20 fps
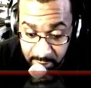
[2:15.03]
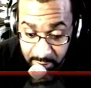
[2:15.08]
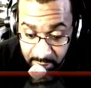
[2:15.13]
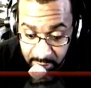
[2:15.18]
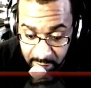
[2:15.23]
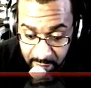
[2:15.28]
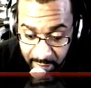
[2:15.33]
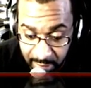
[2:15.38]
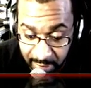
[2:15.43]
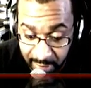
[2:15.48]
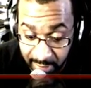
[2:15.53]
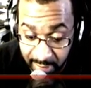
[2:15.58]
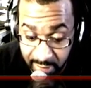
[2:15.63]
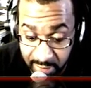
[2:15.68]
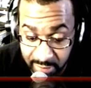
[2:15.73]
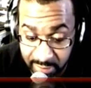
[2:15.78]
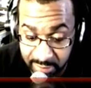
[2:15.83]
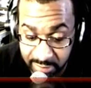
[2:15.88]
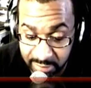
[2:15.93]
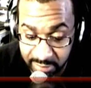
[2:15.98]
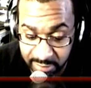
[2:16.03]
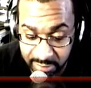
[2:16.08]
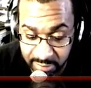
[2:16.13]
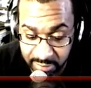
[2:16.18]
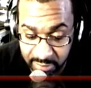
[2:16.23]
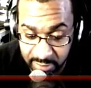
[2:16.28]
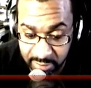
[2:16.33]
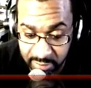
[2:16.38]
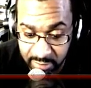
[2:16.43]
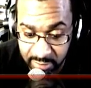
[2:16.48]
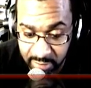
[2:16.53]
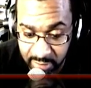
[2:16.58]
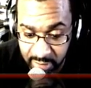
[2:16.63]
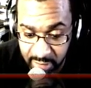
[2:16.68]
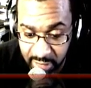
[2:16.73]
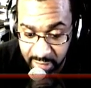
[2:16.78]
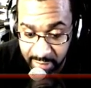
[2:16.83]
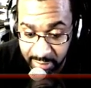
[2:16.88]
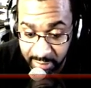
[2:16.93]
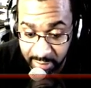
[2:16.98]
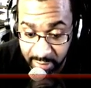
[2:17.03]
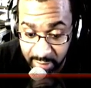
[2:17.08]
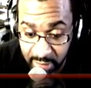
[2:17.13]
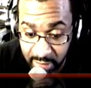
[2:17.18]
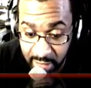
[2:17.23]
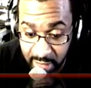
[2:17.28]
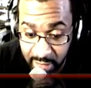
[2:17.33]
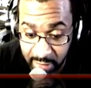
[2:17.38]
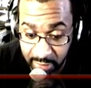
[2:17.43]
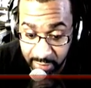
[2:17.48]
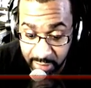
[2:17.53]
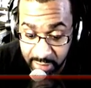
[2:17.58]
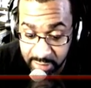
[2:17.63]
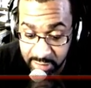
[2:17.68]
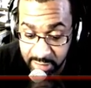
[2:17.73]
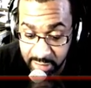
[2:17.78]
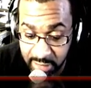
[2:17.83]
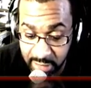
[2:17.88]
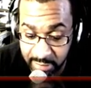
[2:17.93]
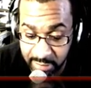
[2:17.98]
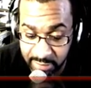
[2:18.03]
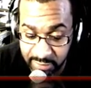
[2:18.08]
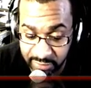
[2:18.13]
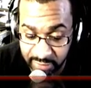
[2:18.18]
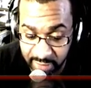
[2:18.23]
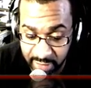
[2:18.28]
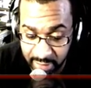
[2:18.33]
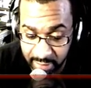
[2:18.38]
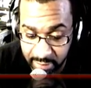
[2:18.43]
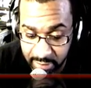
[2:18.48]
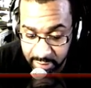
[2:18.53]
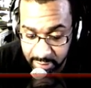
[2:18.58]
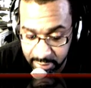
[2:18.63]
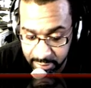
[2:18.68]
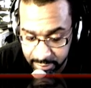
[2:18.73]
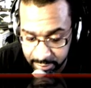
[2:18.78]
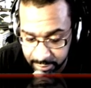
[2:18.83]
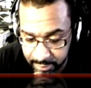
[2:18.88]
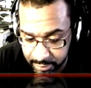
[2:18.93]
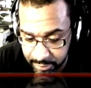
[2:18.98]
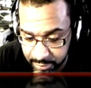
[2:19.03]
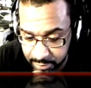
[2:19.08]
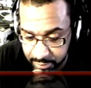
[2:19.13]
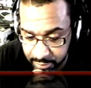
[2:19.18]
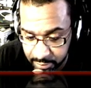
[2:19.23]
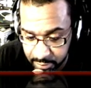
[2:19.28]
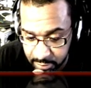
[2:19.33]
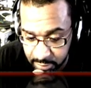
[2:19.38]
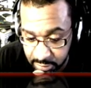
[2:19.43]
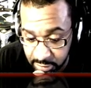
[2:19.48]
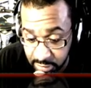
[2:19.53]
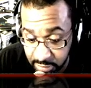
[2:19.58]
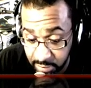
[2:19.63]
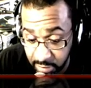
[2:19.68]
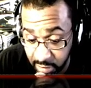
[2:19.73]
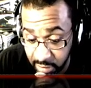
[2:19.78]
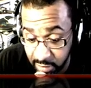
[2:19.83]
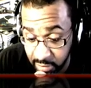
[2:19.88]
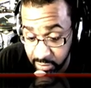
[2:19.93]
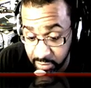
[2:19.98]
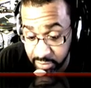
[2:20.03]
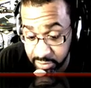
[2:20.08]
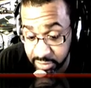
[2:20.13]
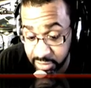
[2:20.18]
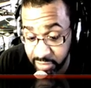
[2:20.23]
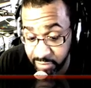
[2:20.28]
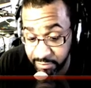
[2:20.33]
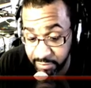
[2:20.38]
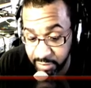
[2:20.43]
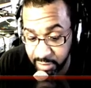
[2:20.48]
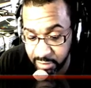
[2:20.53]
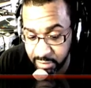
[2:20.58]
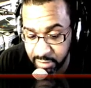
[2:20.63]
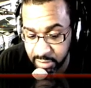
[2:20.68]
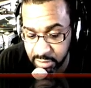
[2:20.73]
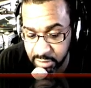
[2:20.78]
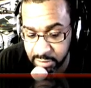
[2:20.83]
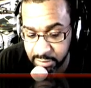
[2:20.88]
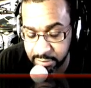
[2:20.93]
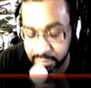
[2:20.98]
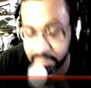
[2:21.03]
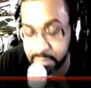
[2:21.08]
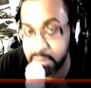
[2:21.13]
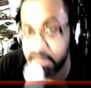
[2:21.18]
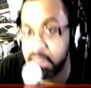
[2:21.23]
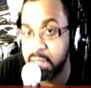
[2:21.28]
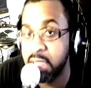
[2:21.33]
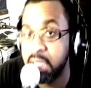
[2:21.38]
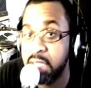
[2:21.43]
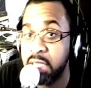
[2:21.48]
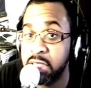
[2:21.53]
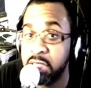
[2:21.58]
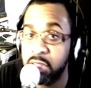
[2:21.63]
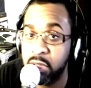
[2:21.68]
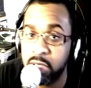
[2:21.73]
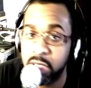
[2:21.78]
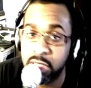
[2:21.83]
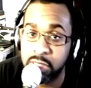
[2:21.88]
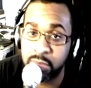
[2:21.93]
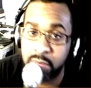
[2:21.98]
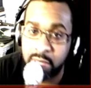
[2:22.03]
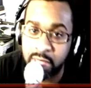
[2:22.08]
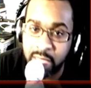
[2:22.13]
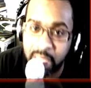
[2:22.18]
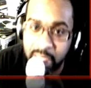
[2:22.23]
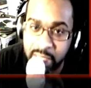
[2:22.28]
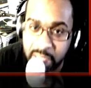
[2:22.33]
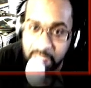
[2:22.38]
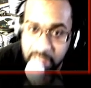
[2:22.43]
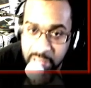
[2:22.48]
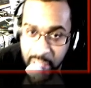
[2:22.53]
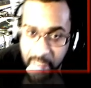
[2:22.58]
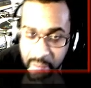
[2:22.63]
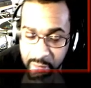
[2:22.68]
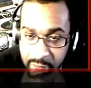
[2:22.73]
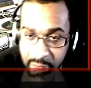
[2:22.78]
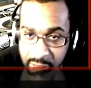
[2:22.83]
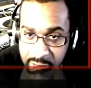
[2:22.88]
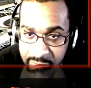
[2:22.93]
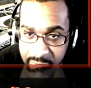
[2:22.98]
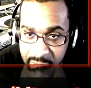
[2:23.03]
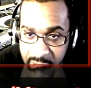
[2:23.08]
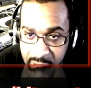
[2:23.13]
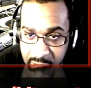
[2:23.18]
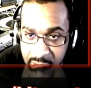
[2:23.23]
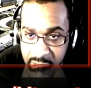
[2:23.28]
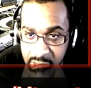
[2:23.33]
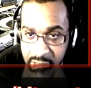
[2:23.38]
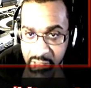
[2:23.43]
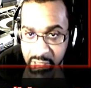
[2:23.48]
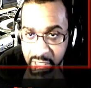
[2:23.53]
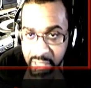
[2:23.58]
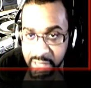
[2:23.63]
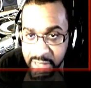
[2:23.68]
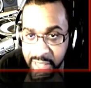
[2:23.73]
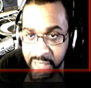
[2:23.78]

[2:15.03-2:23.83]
Y'all probably going to hit me with a lot of crazy comments for that, but she brought it on herself pretty much. So guess what? I'll catch y'all on the next video. D J K is